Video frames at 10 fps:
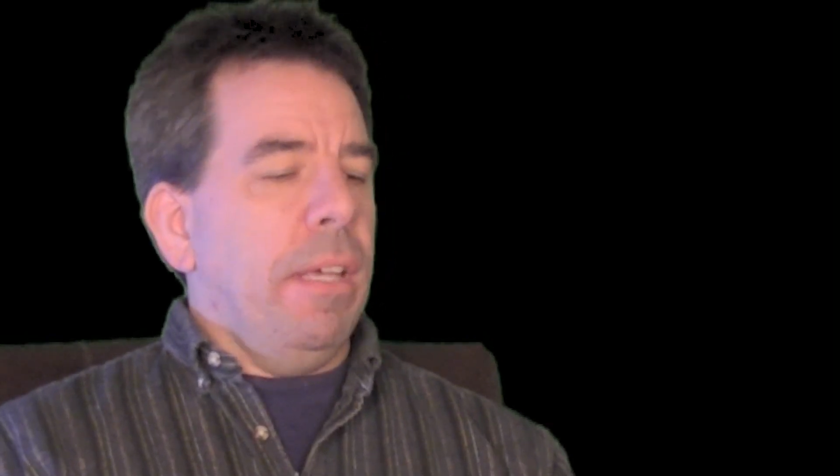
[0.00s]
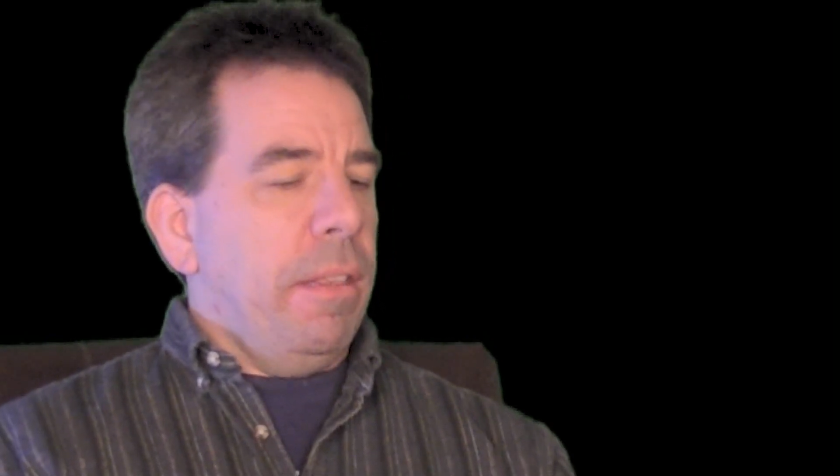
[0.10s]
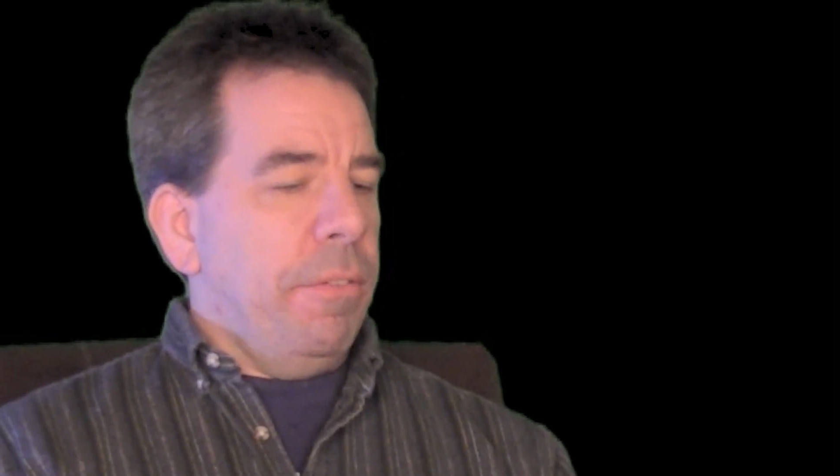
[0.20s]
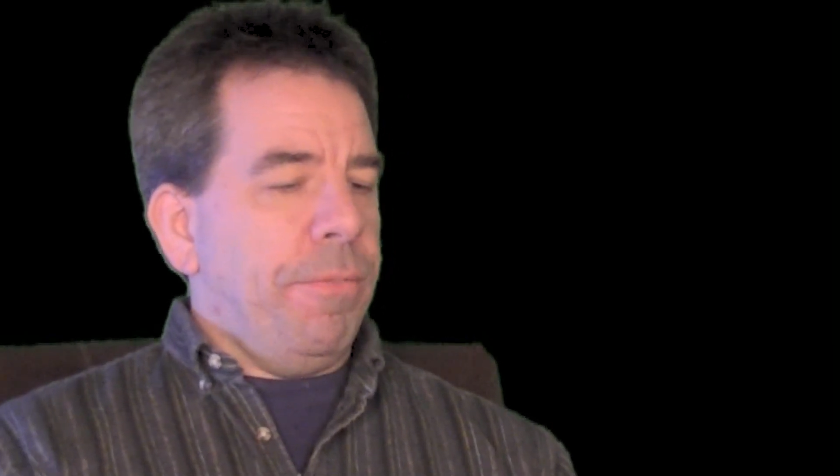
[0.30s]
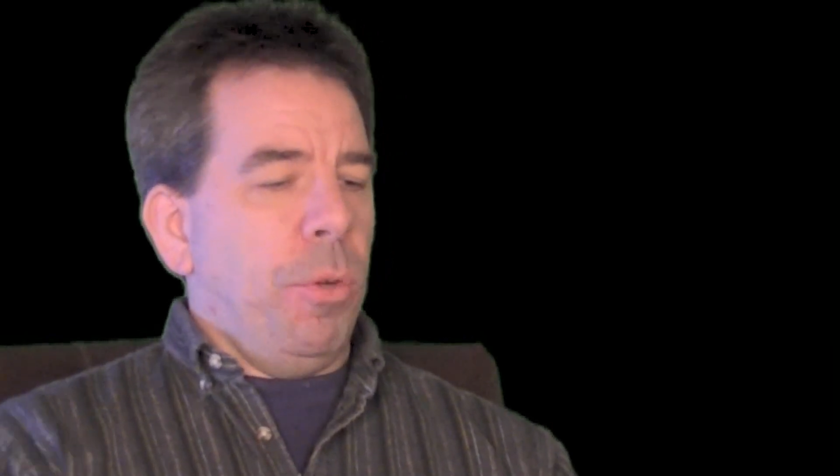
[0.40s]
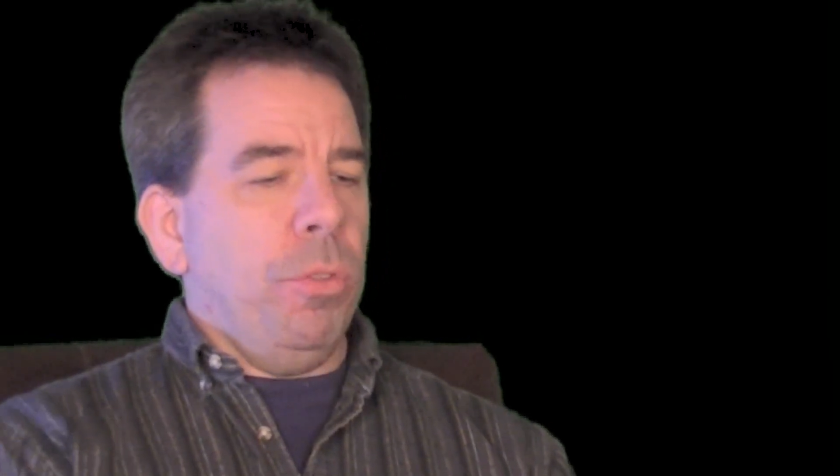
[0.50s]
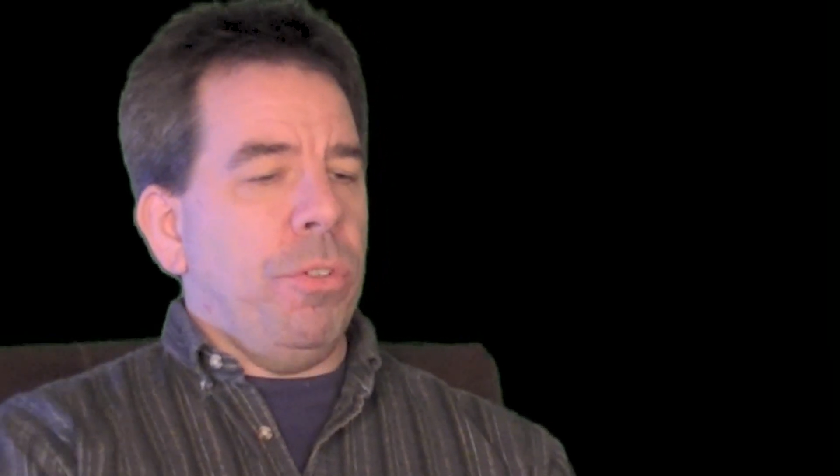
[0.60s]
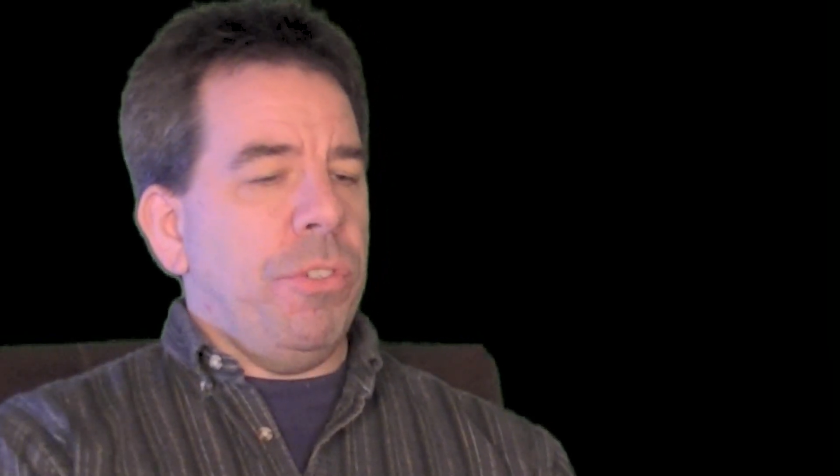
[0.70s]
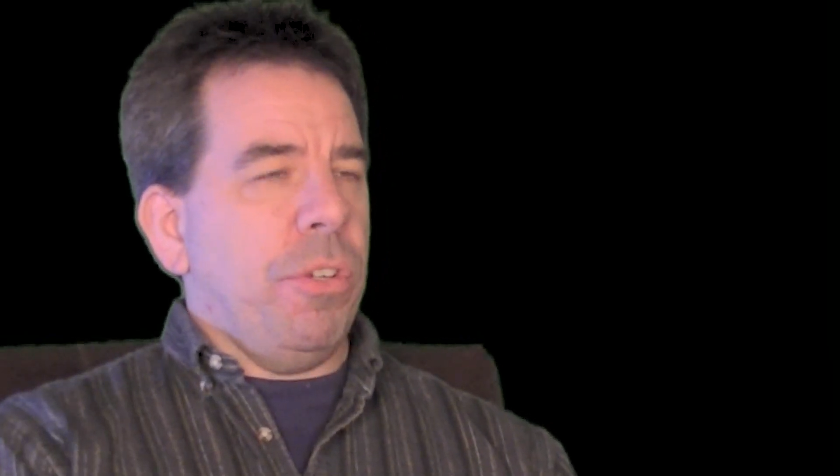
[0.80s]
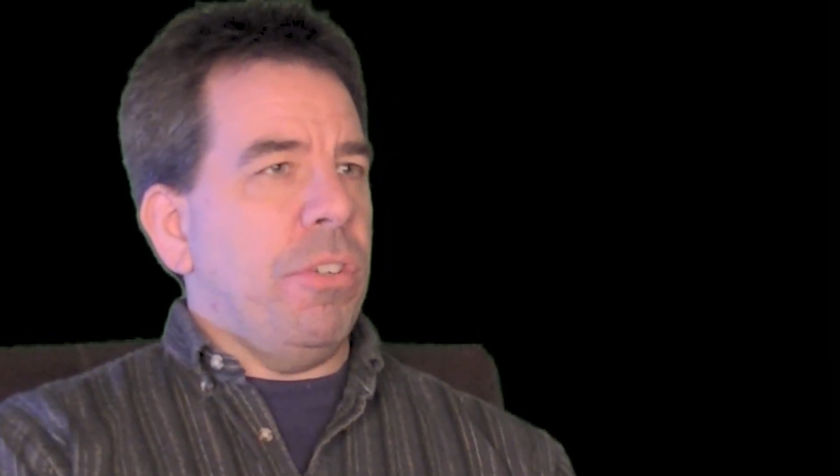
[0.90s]
the
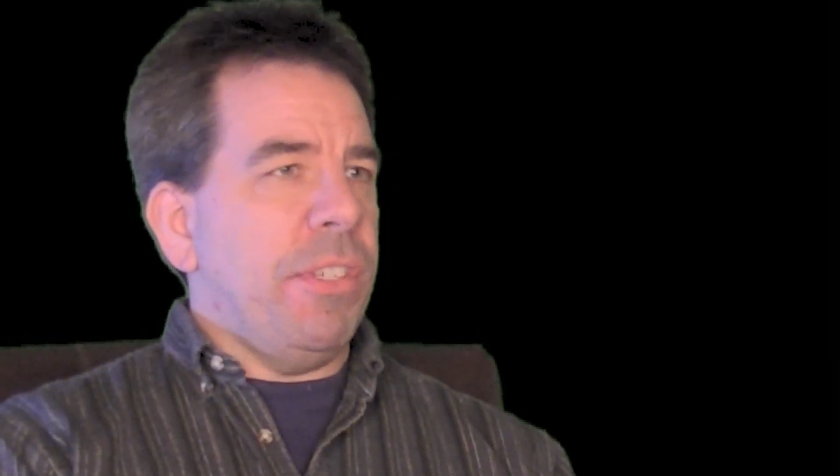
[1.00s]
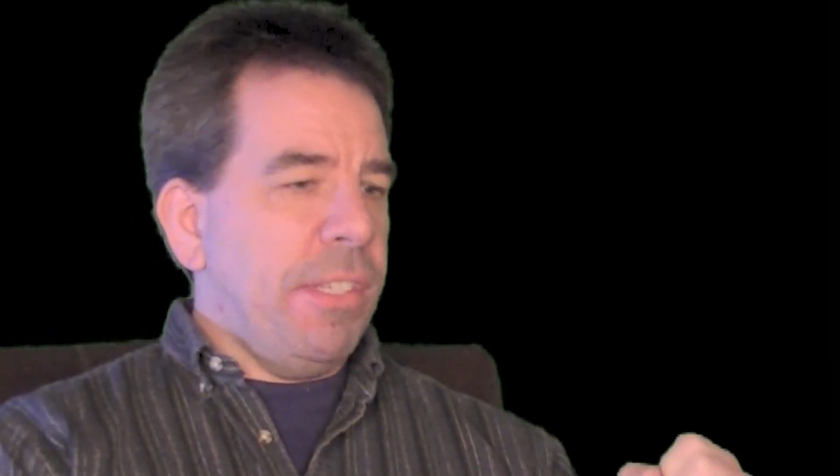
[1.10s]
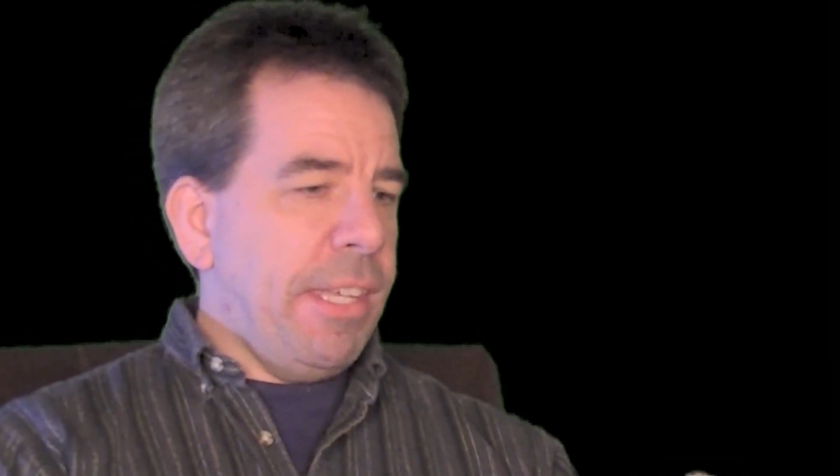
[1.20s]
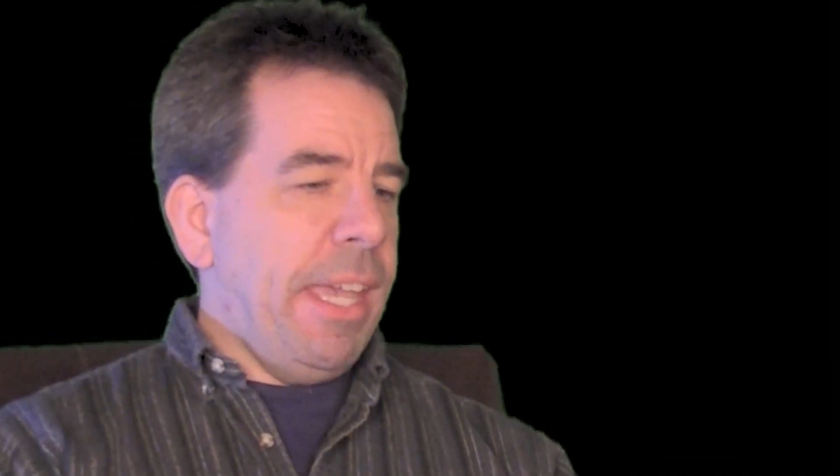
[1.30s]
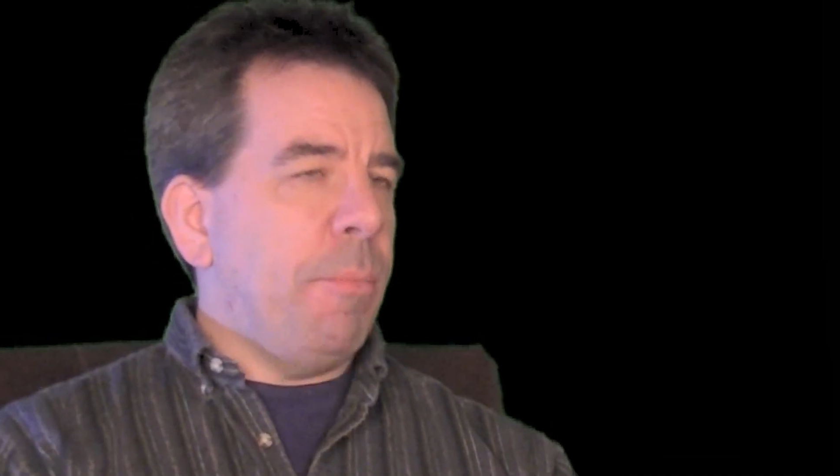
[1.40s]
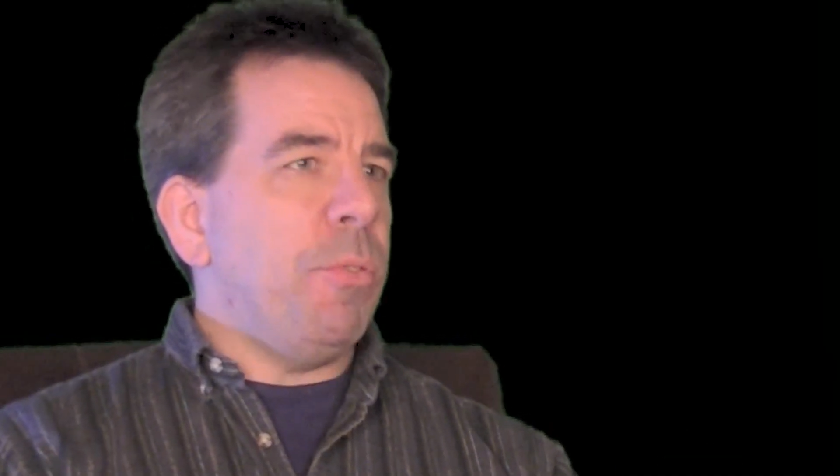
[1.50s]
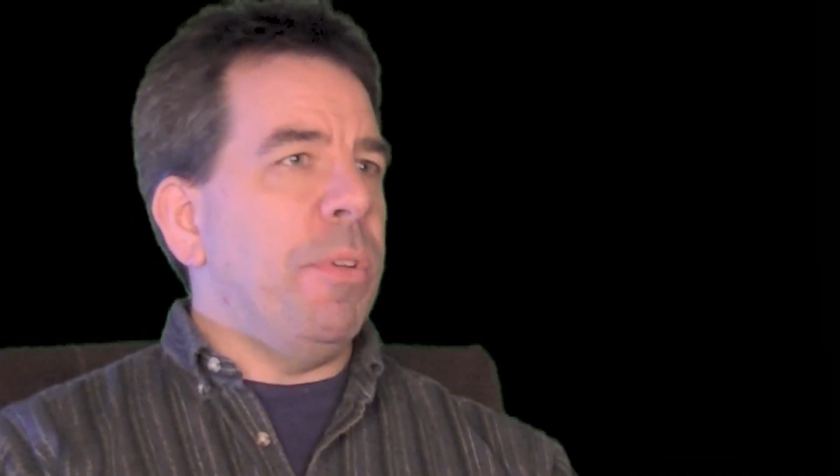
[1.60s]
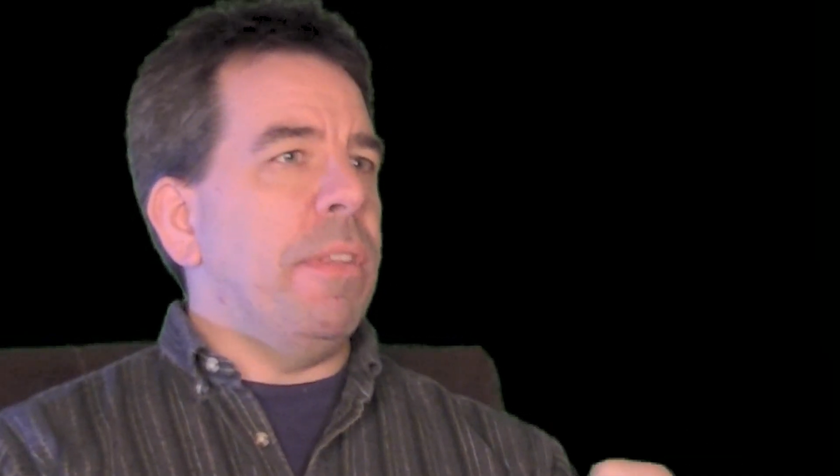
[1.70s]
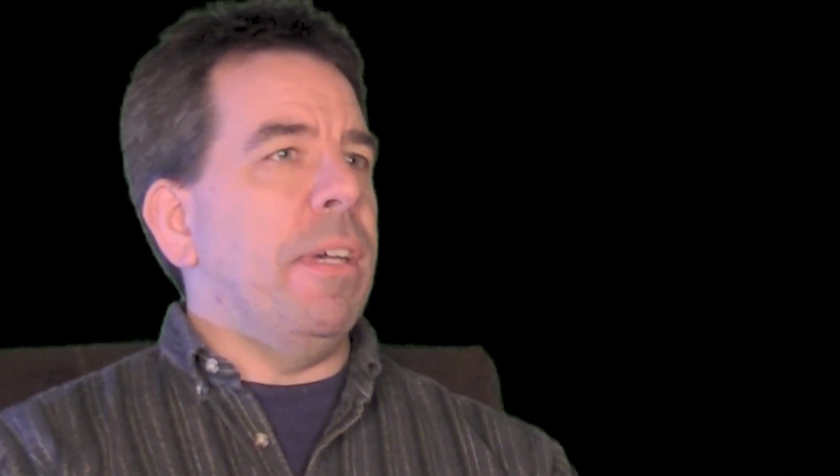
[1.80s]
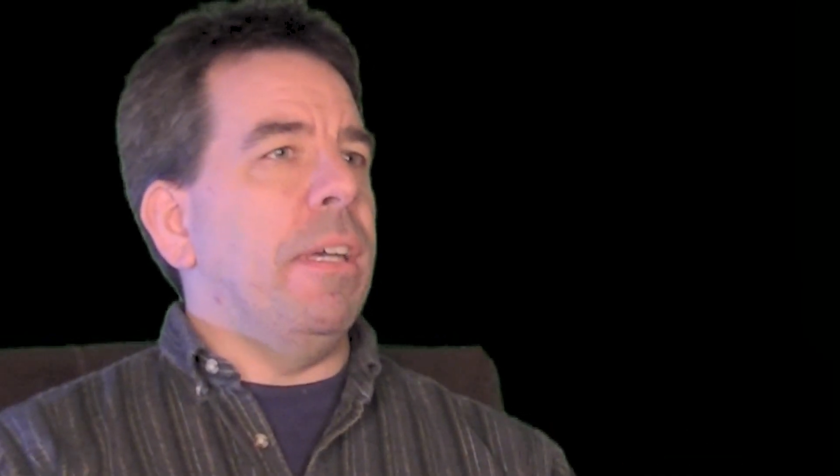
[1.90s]
folders are stamped
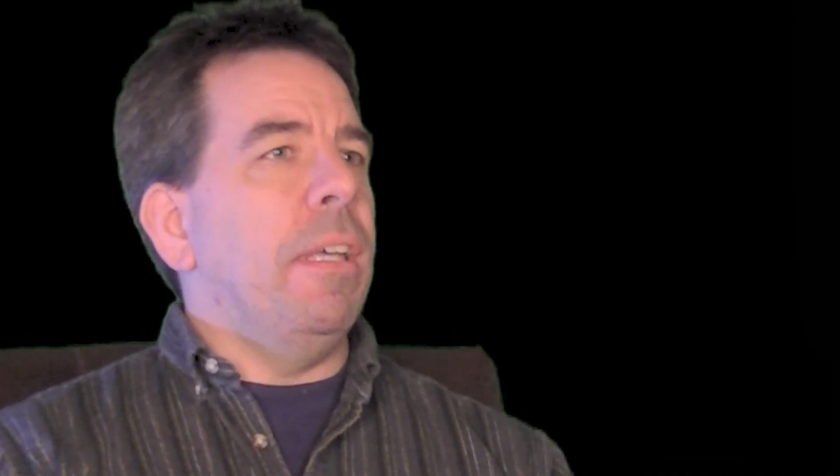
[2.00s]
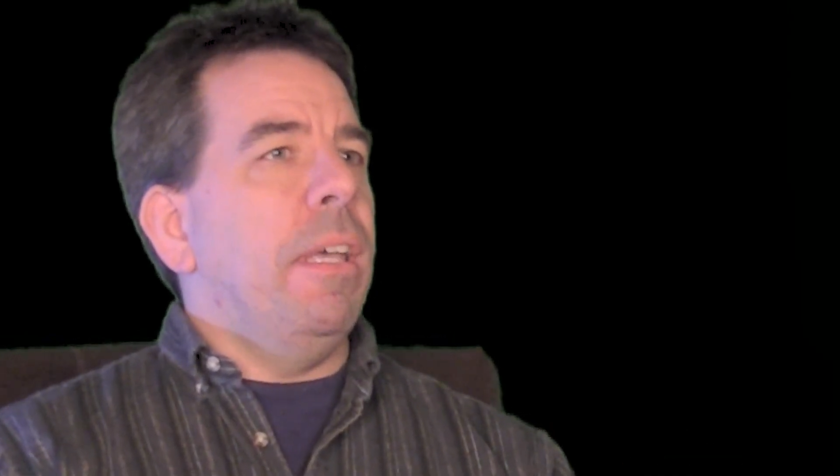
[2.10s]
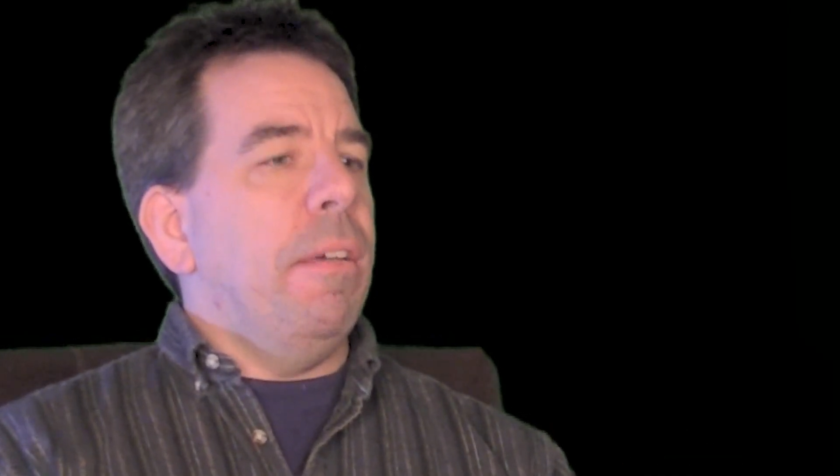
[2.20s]
with a